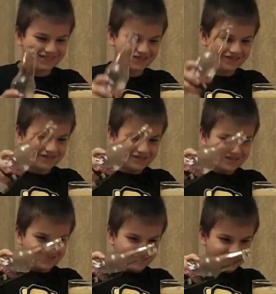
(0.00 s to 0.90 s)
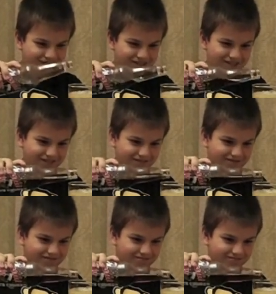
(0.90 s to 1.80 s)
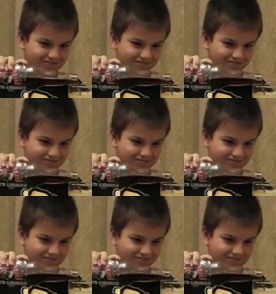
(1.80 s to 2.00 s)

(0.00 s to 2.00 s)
Nothing is said.